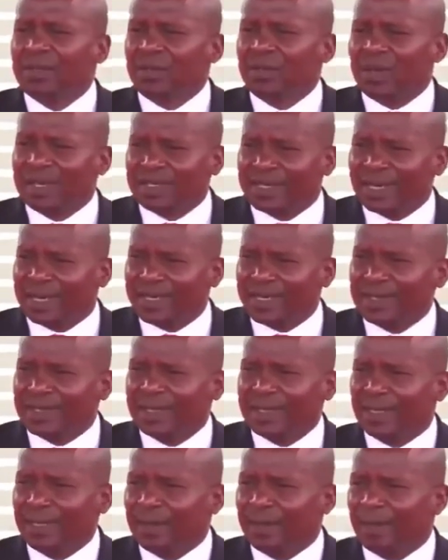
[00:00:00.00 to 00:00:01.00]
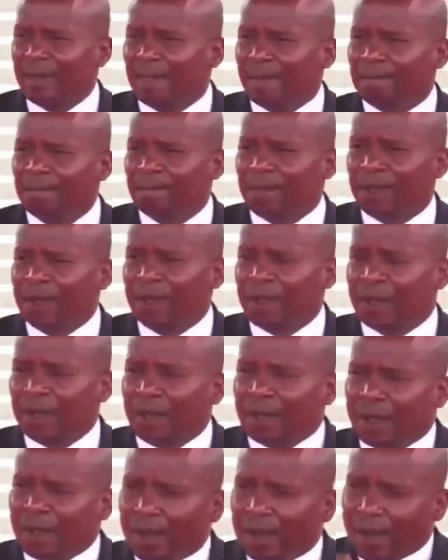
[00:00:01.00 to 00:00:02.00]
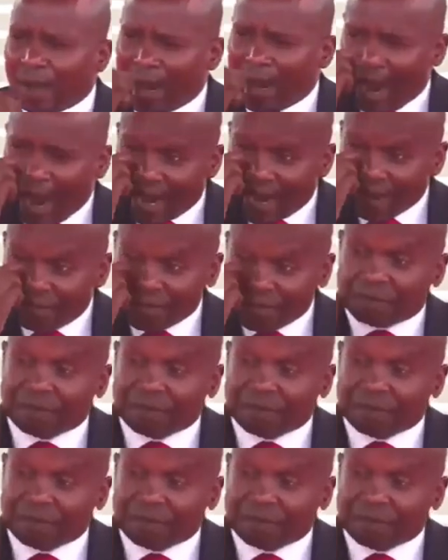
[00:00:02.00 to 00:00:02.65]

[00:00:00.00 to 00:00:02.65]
Your Excellency, I have